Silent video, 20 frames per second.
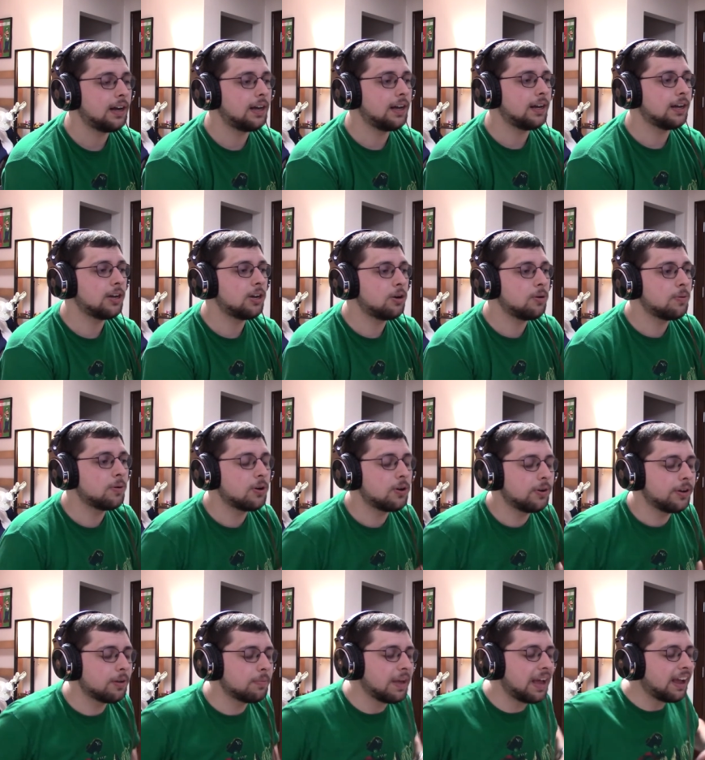
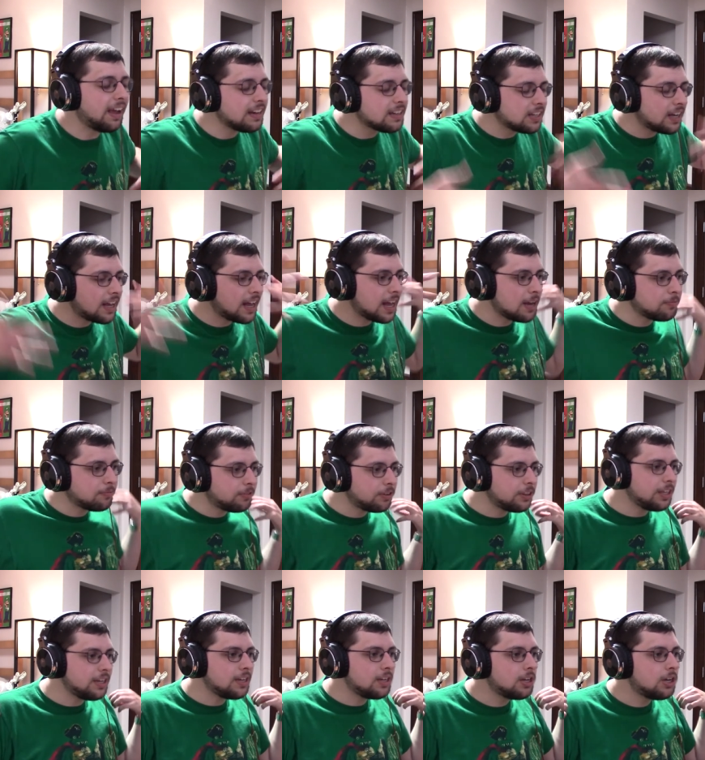going back in time for
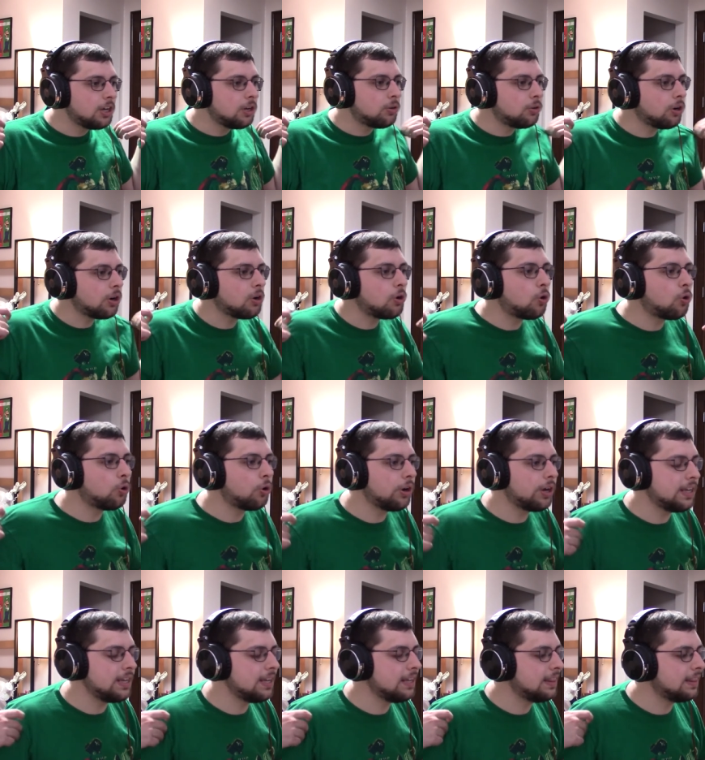the
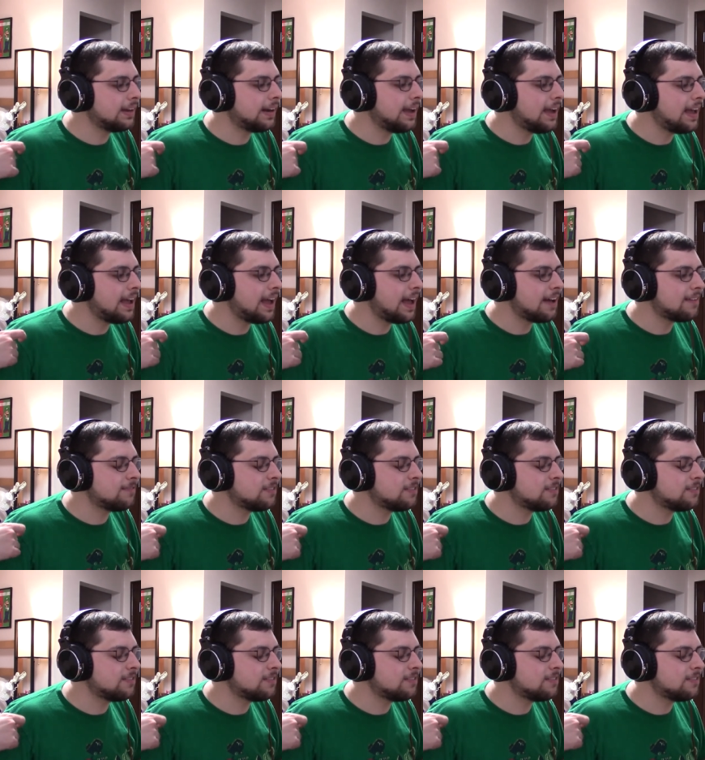recording that I have